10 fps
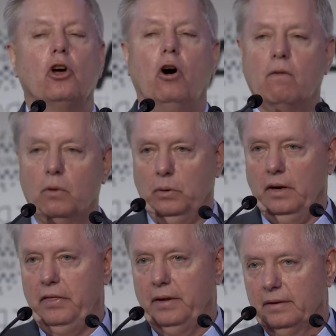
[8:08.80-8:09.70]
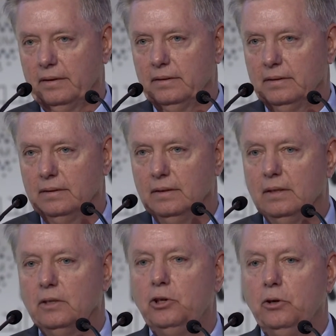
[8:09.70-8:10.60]
over with,
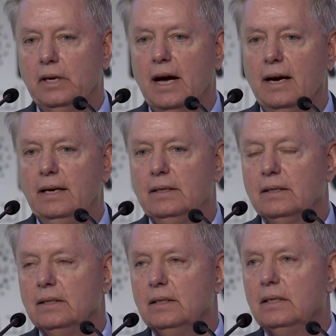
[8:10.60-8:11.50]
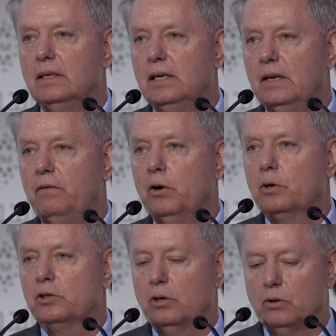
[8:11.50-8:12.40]
to unite and
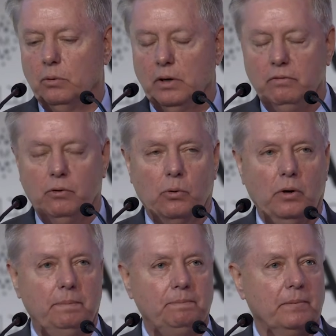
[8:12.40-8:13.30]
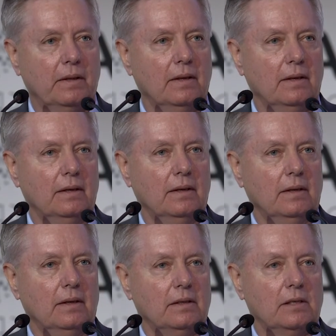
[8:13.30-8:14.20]
focus on the way forward.
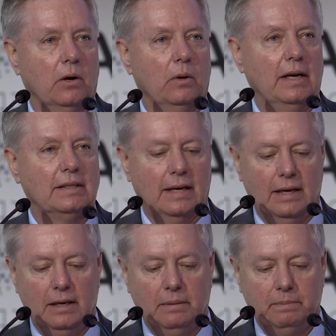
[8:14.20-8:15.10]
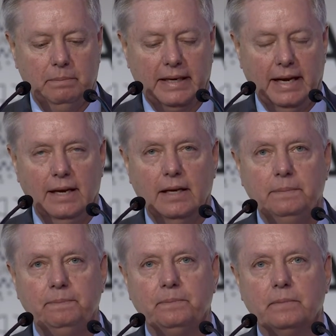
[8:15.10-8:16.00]
So as I
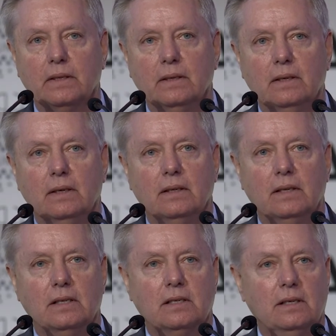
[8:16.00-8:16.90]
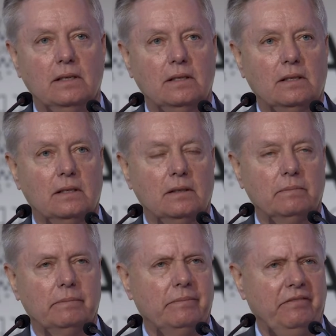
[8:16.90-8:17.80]
began, this is
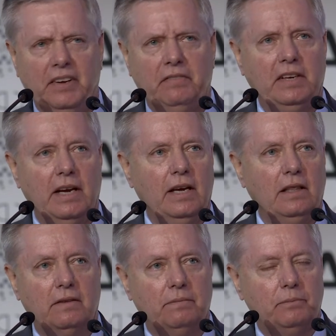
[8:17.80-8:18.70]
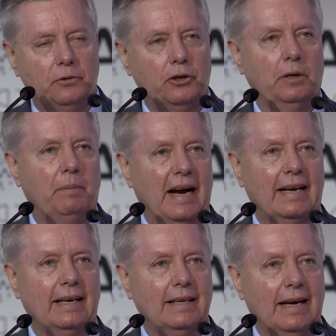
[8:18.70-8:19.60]
58th trip
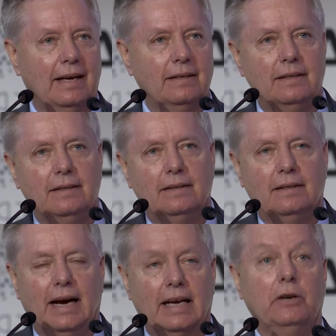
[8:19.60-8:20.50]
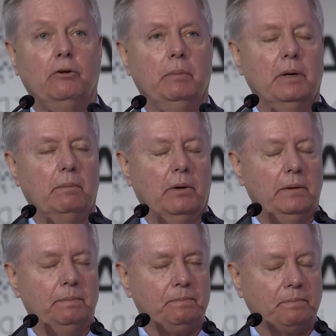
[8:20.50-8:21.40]
I can
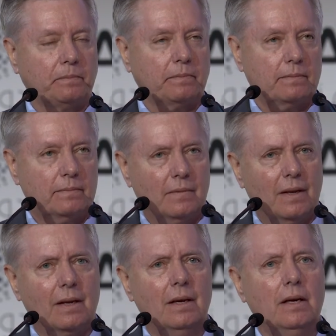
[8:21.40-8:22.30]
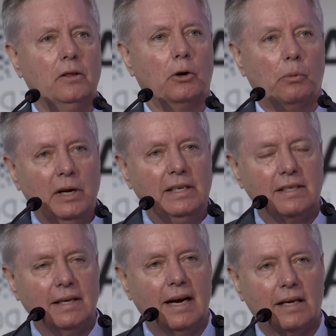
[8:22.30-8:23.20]
remember. The
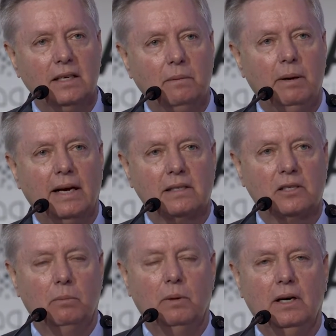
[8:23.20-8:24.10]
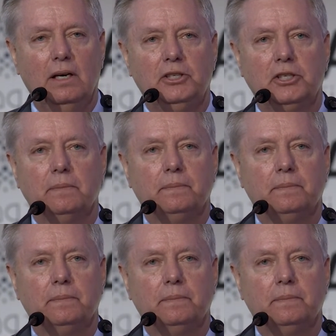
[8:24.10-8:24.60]
reason I come back so much